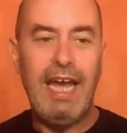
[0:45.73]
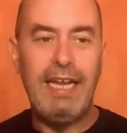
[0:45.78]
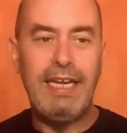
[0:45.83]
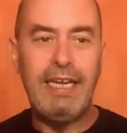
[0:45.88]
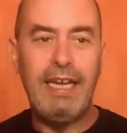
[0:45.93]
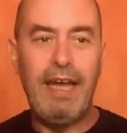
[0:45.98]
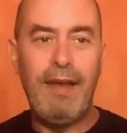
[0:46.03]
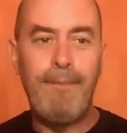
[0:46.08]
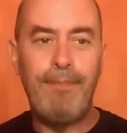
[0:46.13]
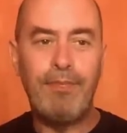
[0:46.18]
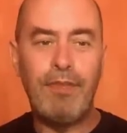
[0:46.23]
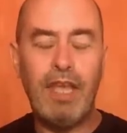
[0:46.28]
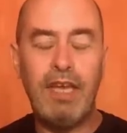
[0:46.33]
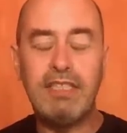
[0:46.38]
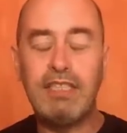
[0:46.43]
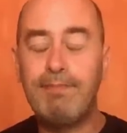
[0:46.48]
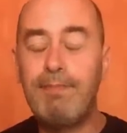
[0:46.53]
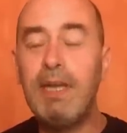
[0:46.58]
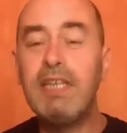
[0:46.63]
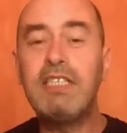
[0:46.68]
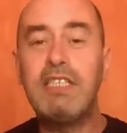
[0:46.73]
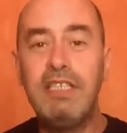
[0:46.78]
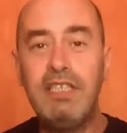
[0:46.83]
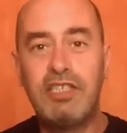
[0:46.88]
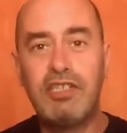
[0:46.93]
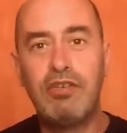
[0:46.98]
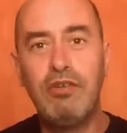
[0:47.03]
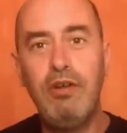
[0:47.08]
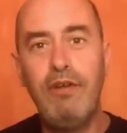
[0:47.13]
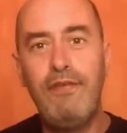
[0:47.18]
And um,
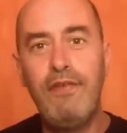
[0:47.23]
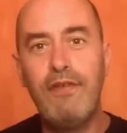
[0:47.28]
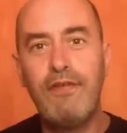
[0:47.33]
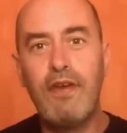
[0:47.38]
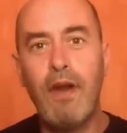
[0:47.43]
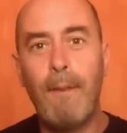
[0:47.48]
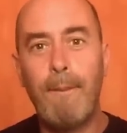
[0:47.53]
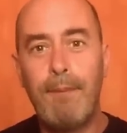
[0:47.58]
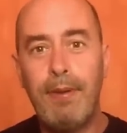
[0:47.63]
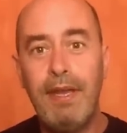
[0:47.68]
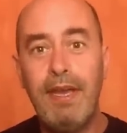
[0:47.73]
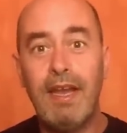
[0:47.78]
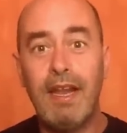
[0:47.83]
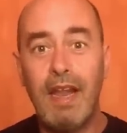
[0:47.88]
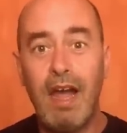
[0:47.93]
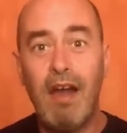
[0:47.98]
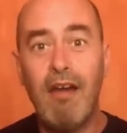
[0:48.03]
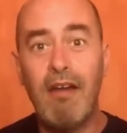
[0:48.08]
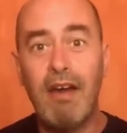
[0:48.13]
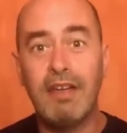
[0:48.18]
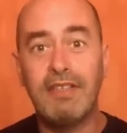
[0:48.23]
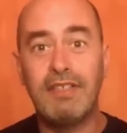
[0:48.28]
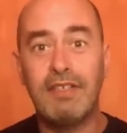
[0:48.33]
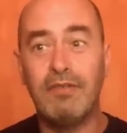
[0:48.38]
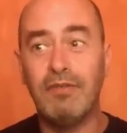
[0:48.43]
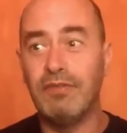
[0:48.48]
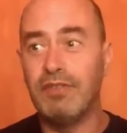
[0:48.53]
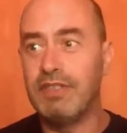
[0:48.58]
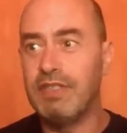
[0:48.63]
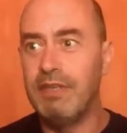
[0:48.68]
especially true if you've got PLR
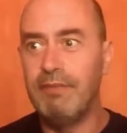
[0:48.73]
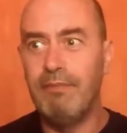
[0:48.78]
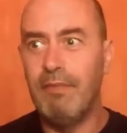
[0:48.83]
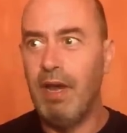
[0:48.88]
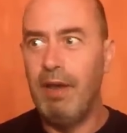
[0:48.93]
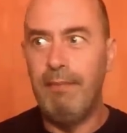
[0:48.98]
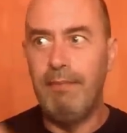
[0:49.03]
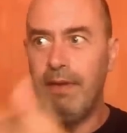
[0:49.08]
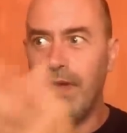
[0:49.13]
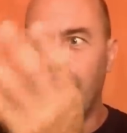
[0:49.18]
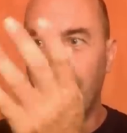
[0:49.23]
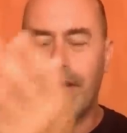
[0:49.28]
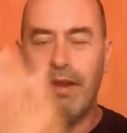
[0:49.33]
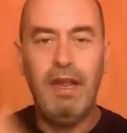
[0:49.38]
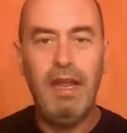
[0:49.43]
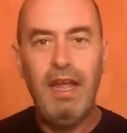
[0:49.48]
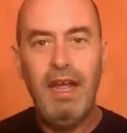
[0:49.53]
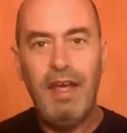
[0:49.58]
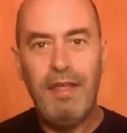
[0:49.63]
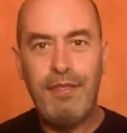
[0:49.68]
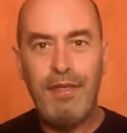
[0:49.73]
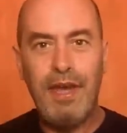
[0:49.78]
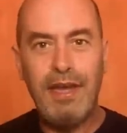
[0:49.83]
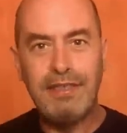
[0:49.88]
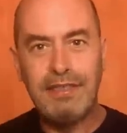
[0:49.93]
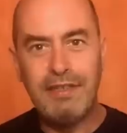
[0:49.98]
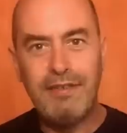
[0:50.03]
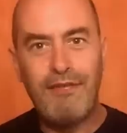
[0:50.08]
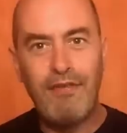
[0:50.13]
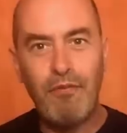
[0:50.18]
articles that might be on a
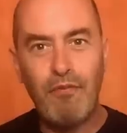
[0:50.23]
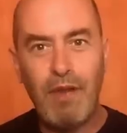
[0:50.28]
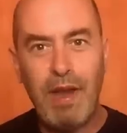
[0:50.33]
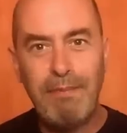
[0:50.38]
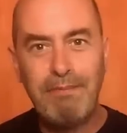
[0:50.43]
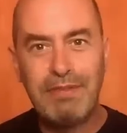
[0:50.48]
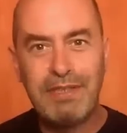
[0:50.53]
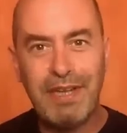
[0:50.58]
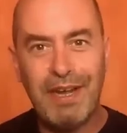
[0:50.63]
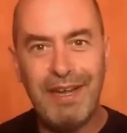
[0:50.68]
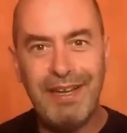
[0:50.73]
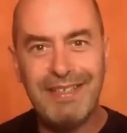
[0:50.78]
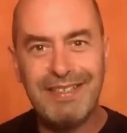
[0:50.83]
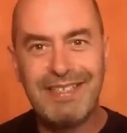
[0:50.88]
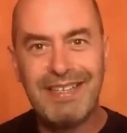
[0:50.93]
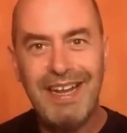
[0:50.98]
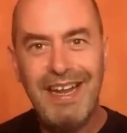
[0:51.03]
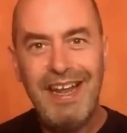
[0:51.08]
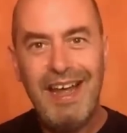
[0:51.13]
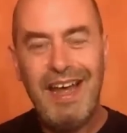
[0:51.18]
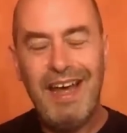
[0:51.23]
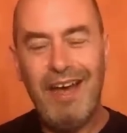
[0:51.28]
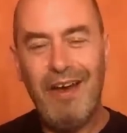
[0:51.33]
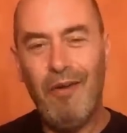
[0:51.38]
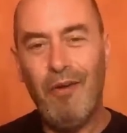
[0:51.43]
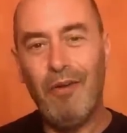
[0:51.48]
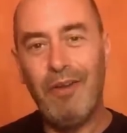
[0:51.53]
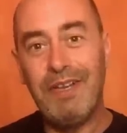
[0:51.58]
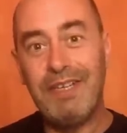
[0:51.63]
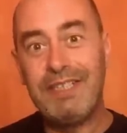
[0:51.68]
thousand different websites
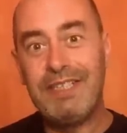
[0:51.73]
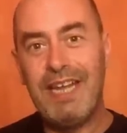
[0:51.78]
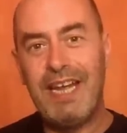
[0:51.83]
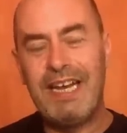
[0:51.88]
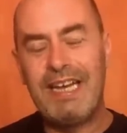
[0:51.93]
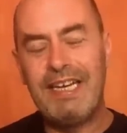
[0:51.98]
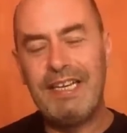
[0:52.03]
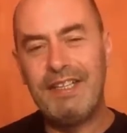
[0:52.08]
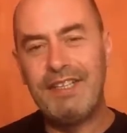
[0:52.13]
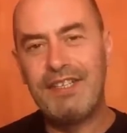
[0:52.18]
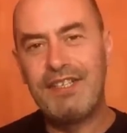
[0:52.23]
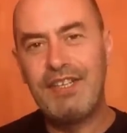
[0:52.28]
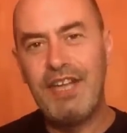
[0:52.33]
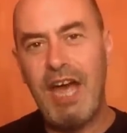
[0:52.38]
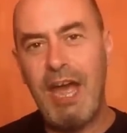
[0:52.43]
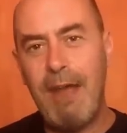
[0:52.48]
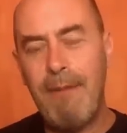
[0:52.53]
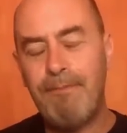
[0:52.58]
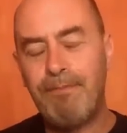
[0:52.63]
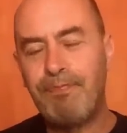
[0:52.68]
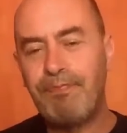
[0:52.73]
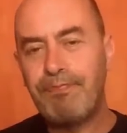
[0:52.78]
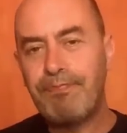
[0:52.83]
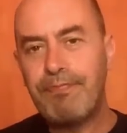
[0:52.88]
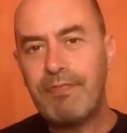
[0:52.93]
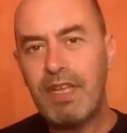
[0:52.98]
uh, all exactly the same.